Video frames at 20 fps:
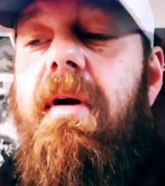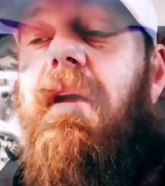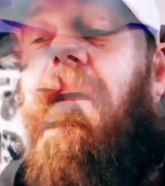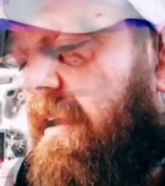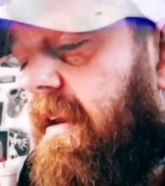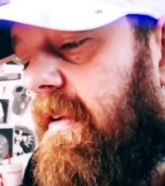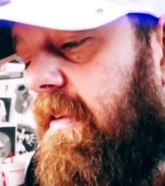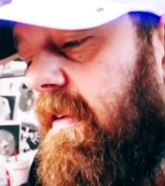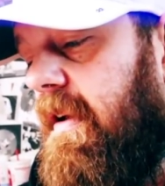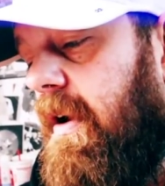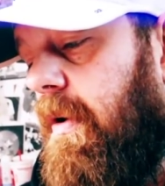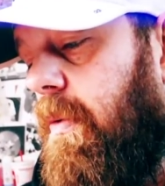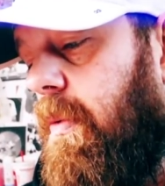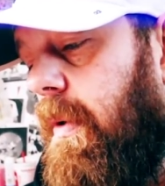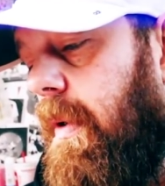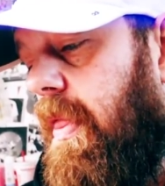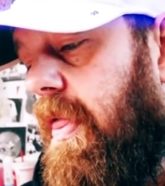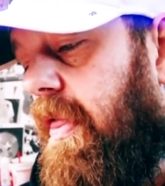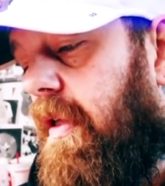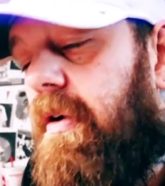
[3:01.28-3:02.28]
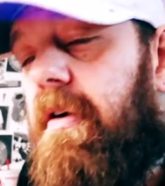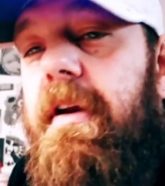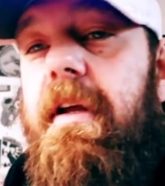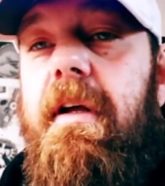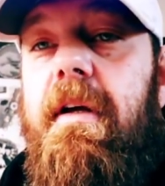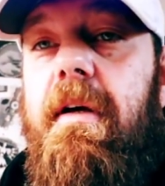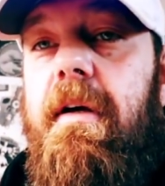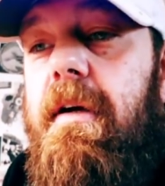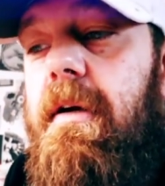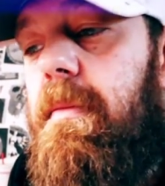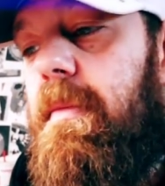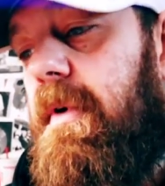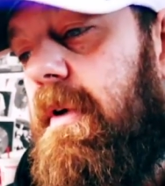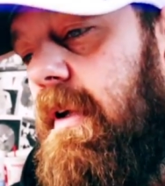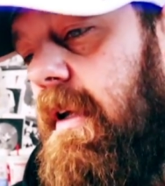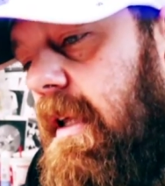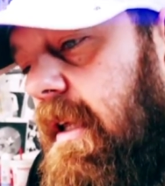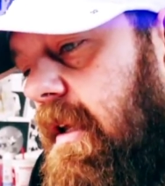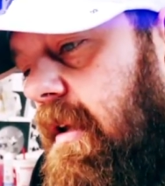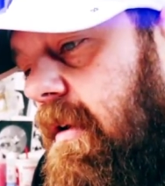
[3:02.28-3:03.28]
It is now 1.30 and I'm going
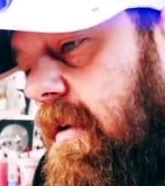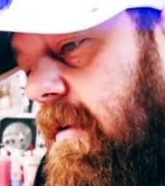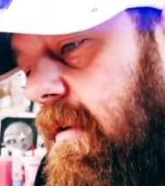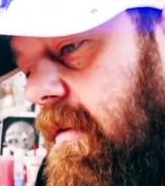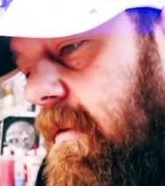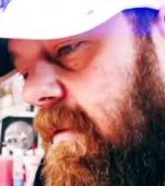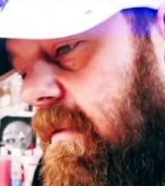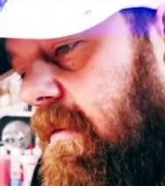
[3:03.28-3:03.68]
to get